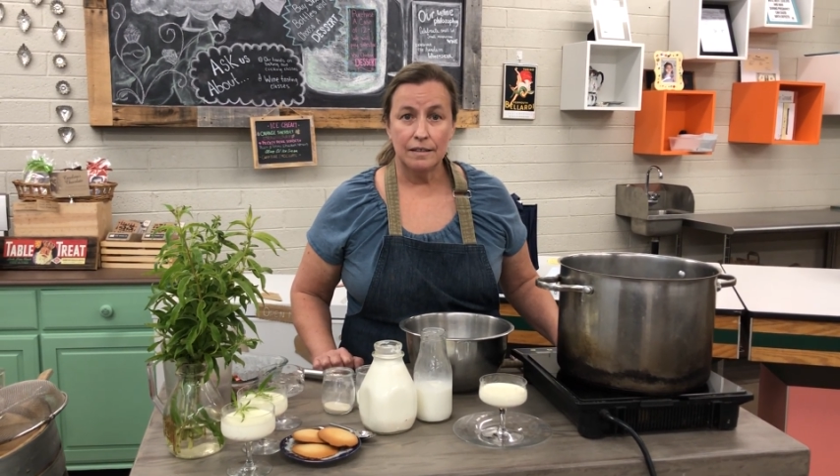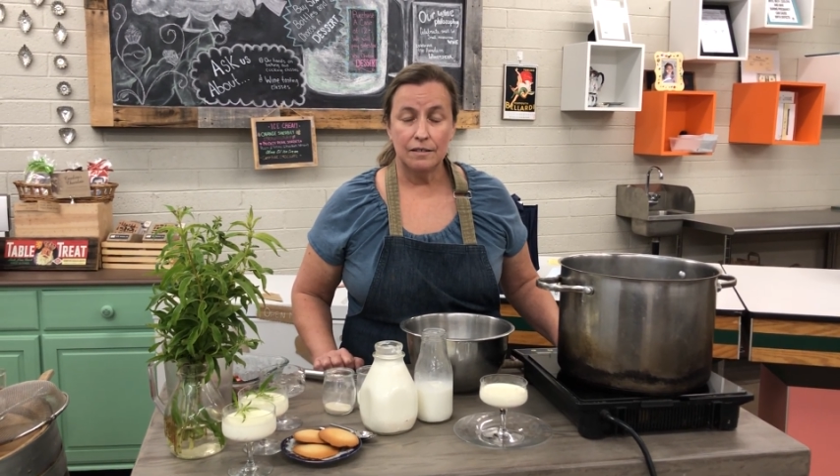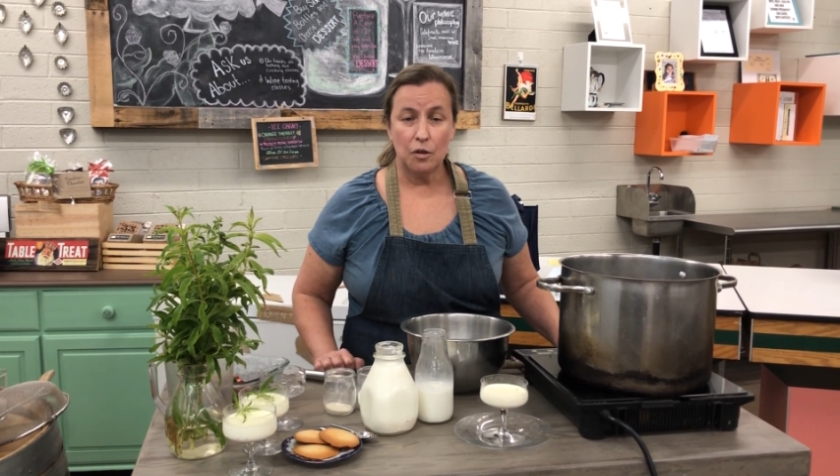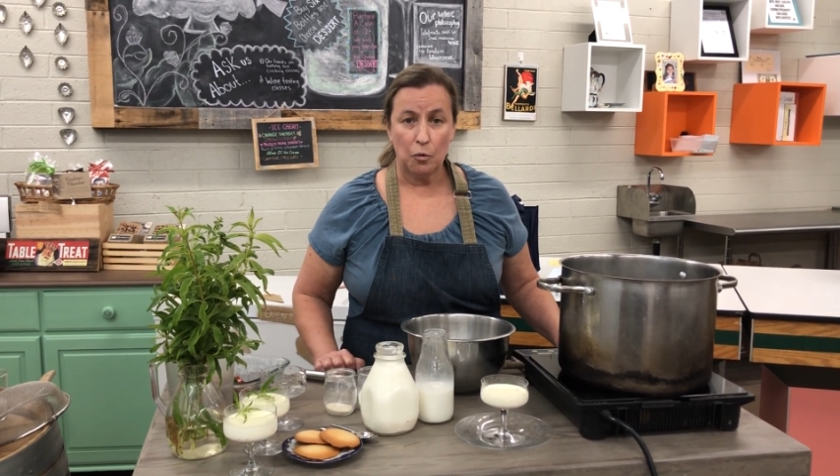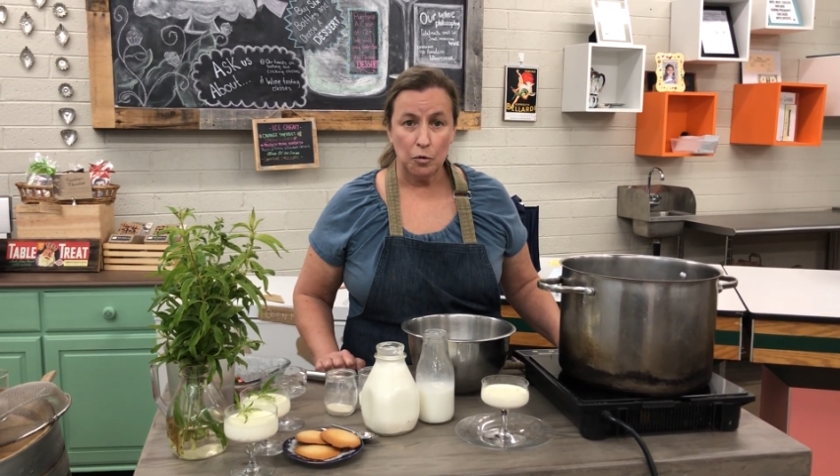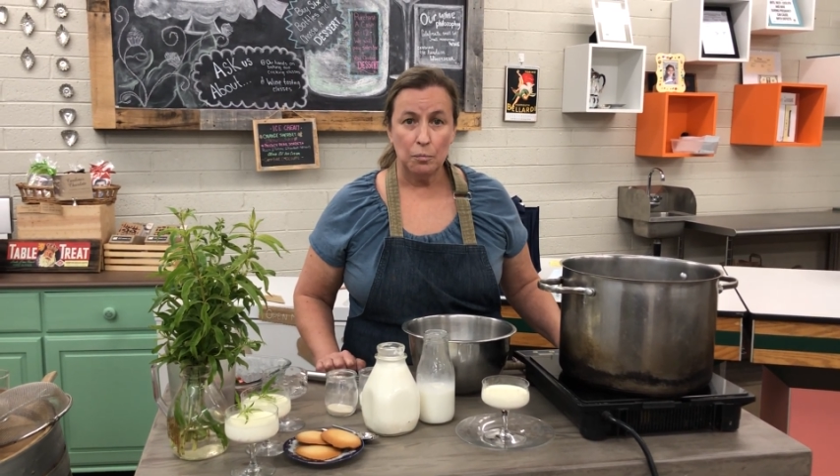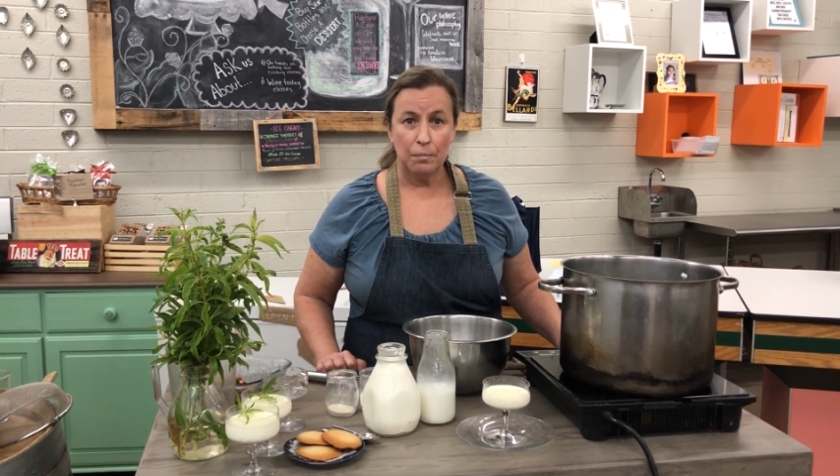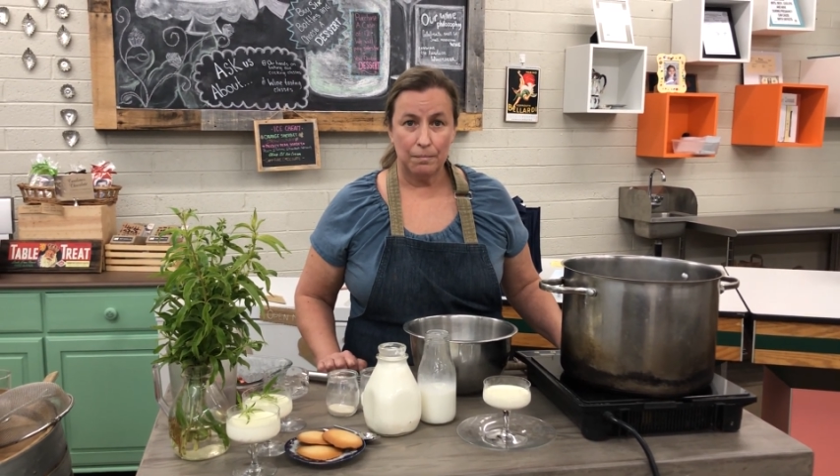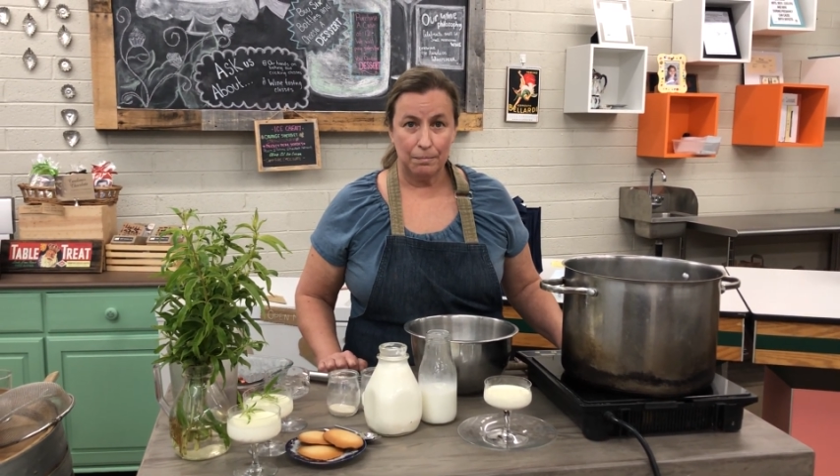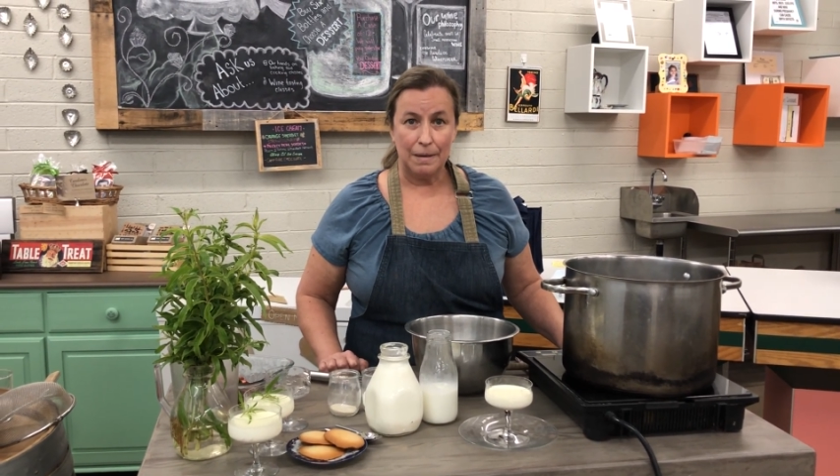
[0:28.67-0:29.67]
don't
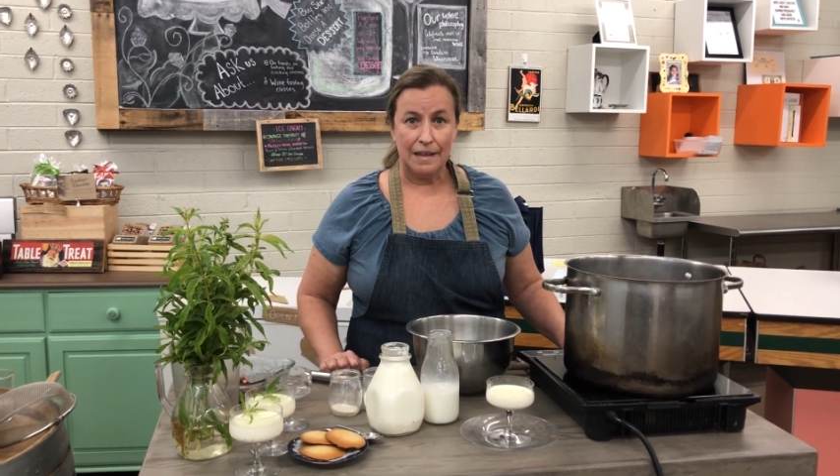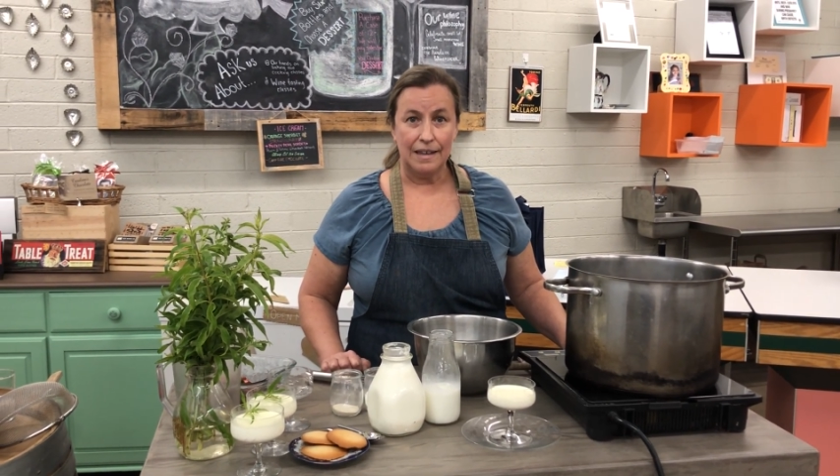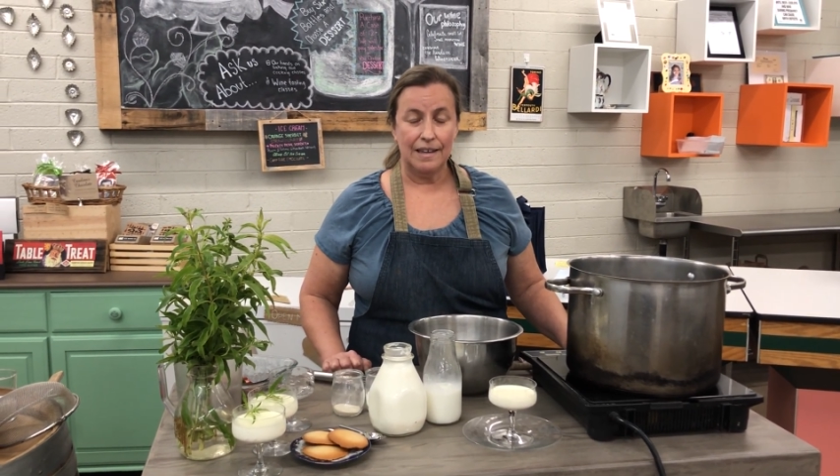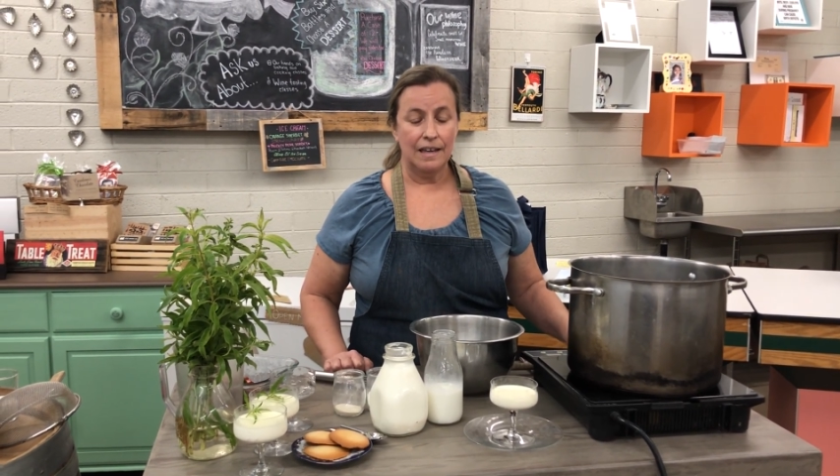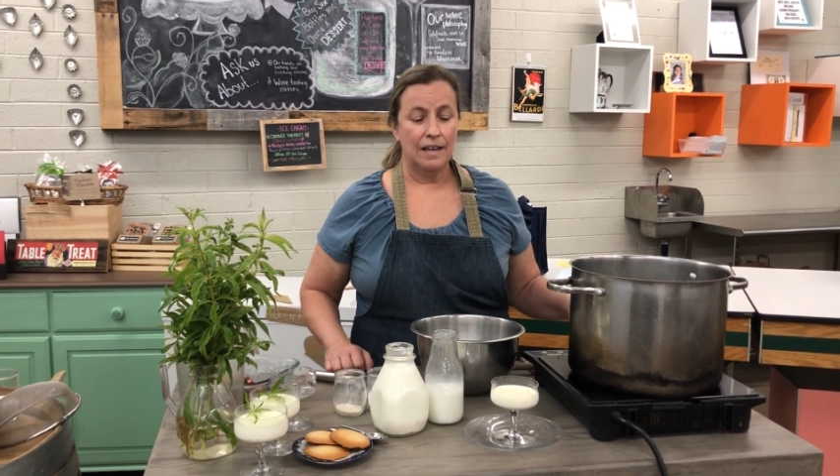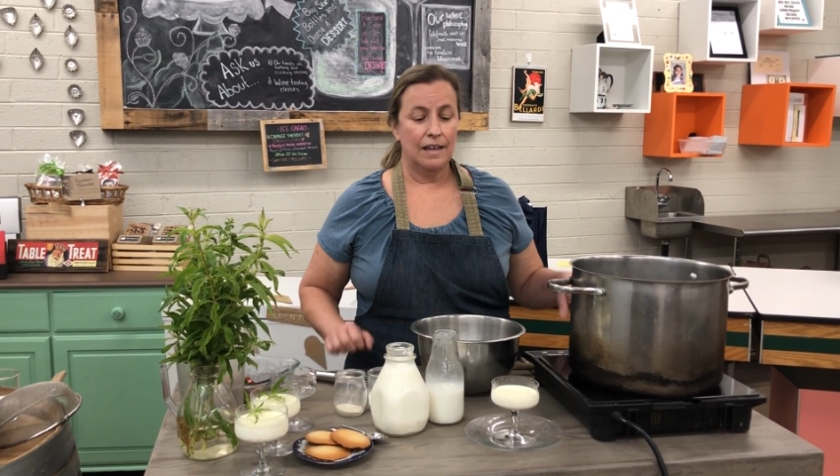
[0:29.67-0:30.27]
be